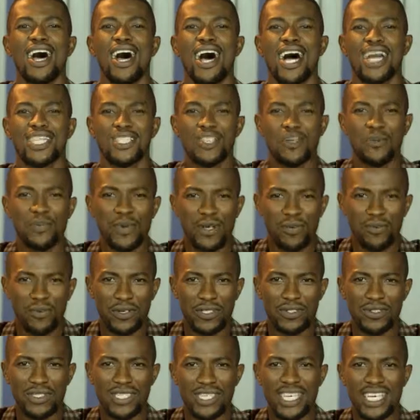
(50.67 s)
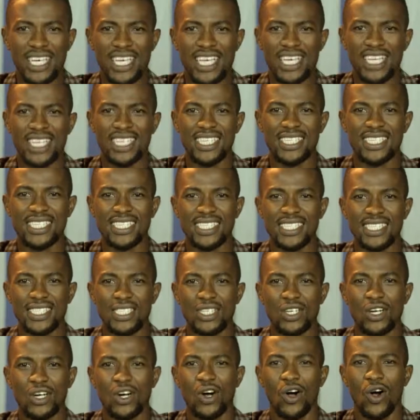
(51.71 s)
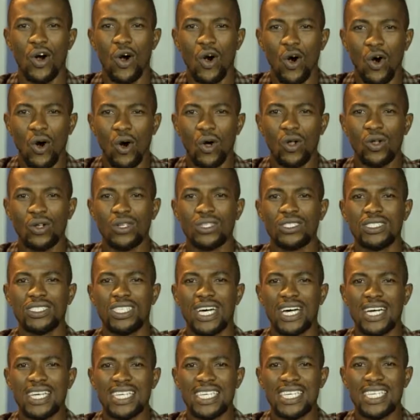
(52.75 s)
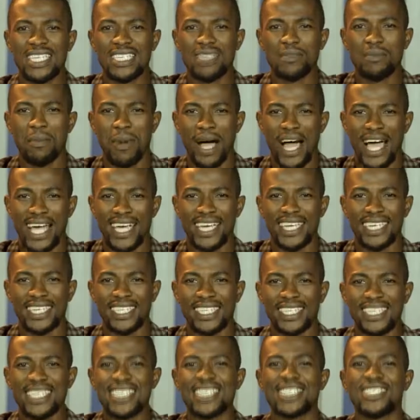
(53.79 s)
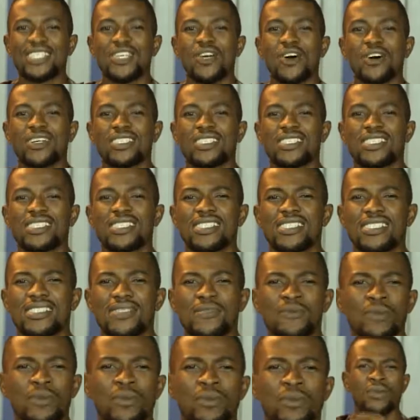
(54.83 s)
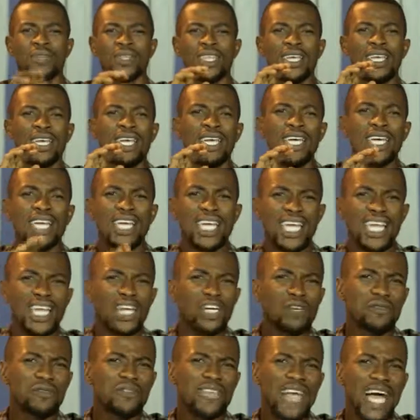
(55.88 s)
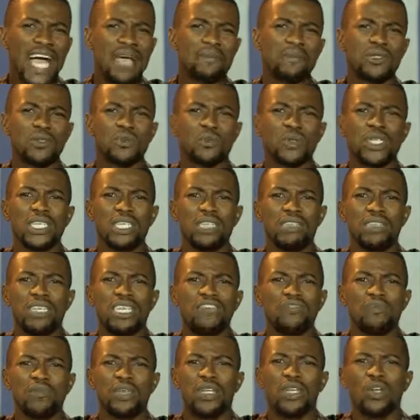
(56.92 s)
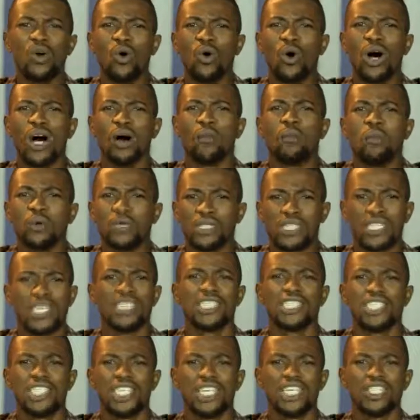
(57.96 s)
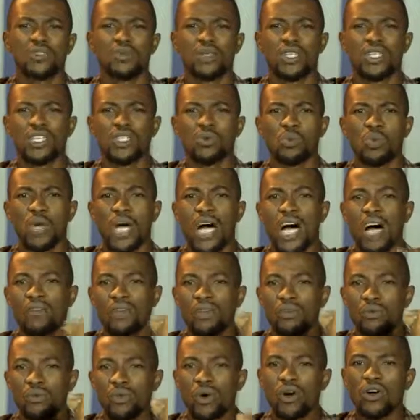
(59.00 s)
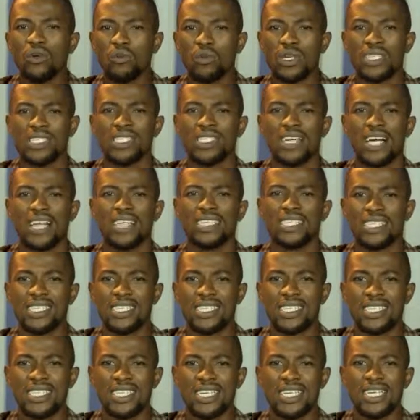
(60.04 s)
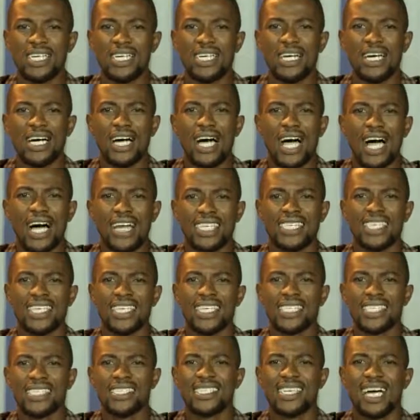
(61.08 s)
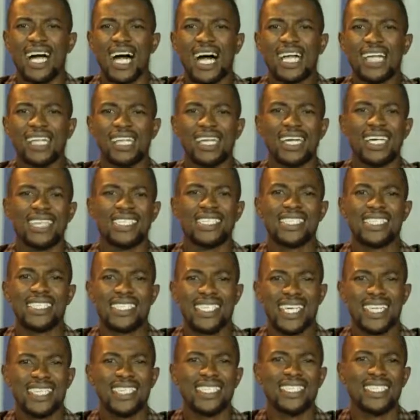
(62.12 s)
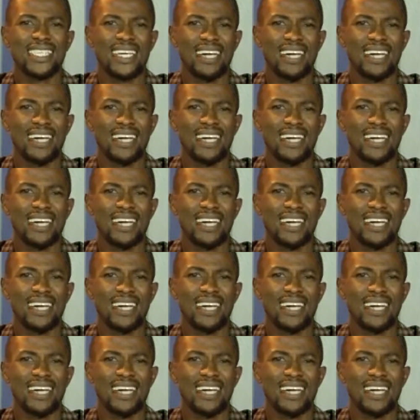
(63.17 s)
Our topic for today is, all that is mine is yours. A lot of times we live below our potentials because we have a wrong mentality. A text highlights certain